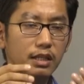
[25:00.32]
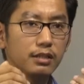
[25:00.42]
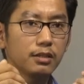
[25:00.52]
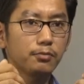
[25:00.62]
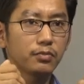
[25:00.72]

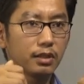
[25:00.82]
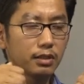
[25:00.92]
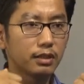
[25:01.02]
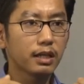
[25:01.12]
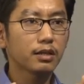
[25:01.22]
Indian
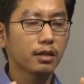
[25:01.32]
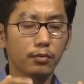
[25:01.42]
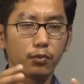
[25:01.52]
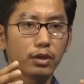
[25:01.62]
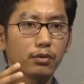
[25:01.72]

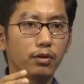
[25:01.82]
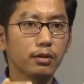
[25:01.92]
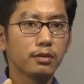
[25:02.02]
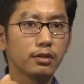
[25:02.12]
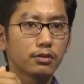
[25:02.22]

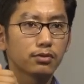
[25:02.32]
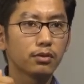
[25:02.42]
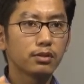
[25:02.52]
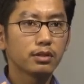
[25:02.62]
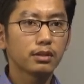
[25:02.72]

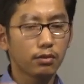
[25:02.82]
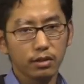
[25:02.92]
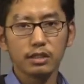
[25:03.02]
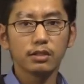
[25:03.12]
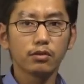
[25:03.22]
soldier
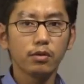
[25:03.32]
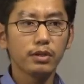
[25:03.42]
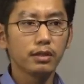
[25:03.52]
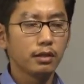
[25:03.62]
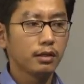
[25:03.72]
or Indian
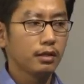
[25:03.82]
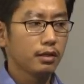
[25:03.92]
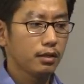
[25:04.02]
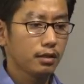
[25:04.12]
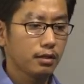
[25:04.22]
government,
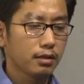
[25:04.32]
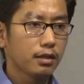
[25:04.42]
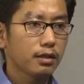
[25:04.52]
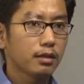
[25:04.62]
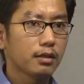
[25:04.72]

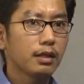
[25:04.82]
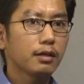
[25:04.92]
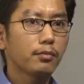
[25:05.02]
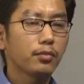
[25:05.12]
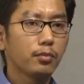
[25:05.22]
they
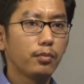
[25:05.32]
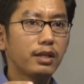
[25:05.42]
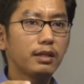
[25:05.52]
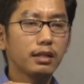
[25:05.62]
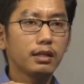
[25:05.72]
are
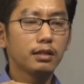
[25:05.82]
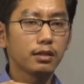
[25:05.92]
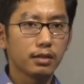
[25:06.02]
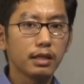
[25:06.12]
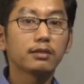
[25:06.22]
mainly
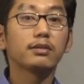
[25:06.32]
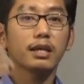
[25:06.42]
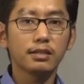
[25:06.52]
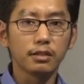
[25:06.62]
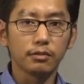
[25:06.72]
in they are
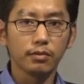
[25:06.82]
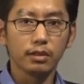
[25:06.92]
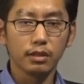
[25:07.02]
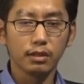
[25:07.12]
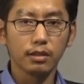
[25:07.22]
reacting
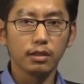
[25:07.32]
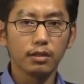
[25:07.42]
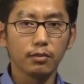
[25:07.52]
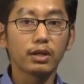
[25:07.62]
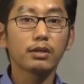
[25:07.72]

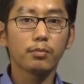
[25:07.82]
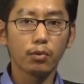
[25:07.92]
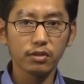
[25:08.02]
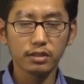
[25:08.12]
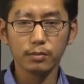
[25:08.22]
whatever
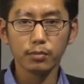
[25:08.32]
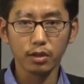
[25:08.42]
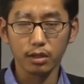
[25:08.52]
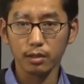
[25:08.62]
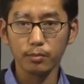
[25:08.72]
policy
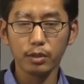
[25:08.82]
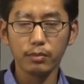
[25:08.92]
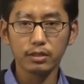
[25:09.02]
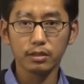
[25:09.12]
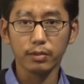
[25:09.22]

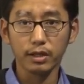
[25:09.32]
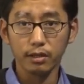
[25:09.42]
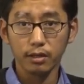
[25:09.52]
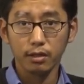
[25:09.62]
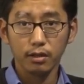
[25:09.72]
implemented by
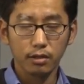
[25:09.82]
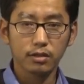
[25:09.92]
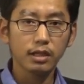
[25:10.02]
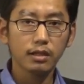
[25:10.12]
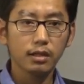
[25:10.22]

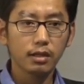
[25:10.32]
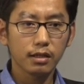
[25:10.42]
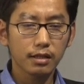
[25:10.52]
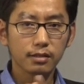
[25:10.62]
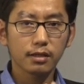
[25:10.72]
China,
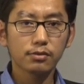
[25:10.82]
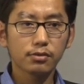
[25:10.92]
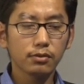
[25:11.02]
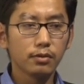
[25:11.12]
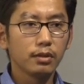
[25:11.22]
and as
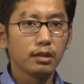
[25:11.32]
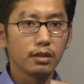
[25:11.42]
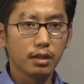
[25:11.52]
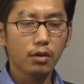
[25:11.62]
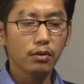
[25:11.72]
also
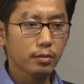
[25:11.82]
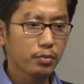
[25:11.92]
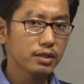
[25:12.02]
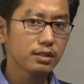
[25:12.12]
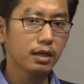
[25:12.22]
now at
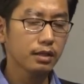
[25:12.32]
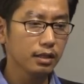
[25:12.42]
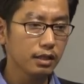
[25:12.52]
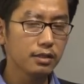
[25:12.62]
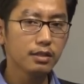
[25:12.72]
present I
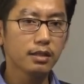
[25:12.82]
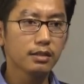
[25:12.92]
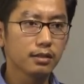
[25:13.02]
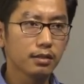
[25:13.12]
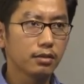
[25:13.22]
think India
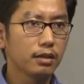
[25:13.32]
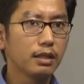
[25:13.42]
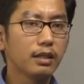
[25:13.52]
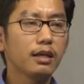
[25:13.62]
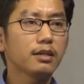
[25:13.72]
is
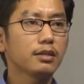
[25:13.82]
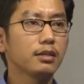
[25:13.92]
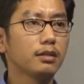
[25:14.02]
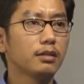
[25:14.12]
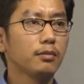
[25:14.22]
engaged
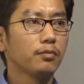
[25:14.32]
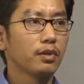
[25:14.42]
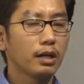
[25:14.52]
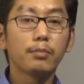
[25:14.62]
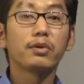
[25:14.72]
in
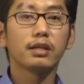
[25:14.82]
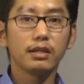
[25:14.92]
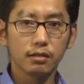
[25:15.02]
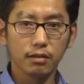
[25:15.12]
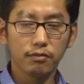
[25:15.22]

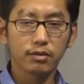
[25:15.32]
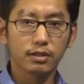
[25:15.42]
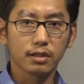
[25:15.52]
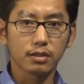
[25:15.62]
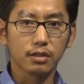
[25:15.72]
upgrading
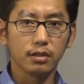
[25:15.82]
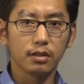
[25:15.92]
infrastructure,